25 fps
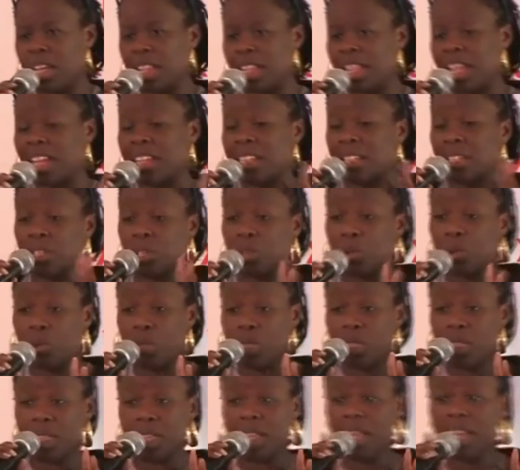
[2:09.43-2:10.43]
that is youth
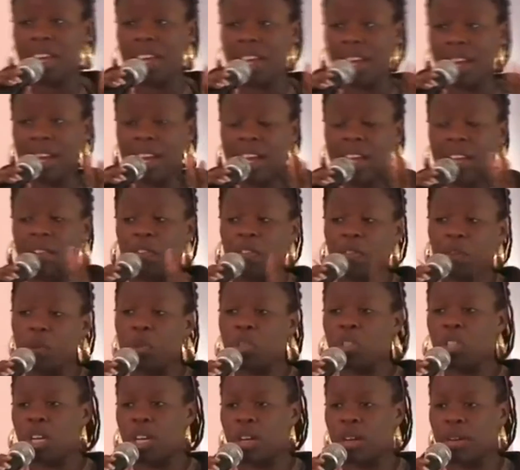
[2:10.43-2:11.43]
and
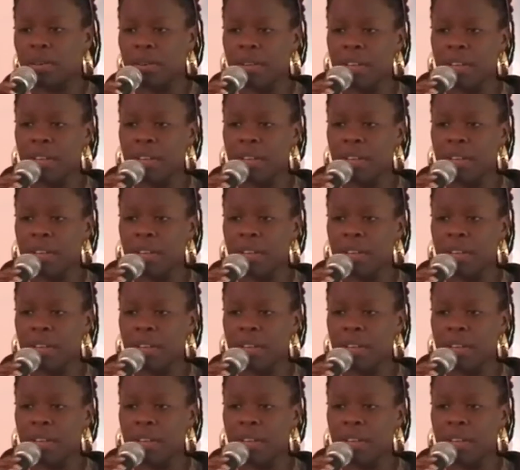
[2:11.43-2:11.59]
future,